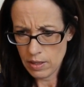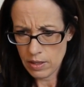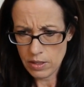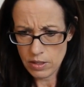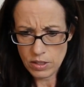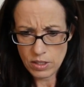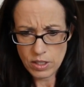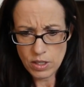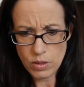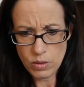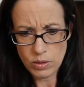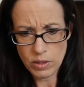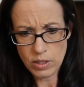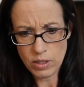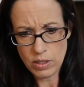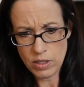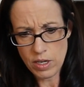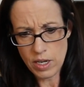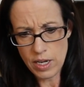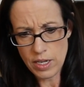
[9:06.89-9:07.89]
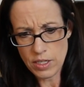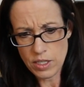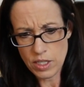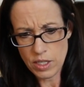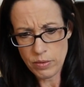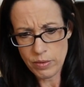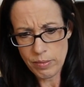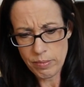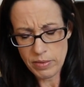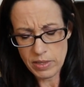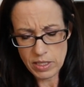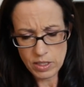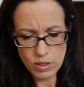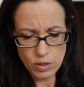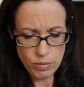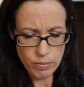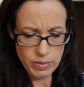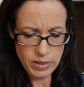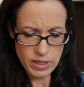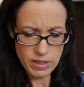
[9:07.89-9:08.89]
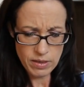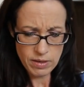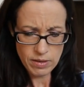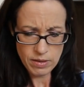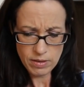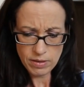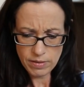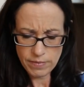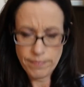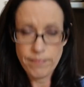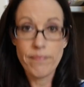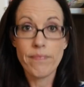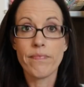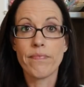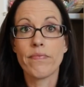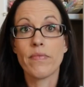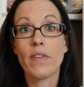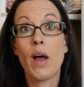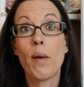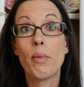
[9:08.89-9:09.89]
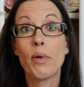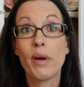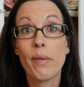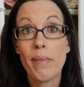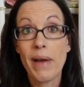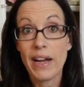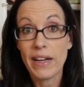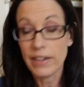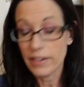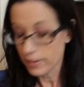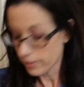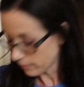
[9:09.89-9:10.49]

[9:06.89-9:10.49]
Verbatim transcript: There's no little notch to rip this open. I'll bring it back.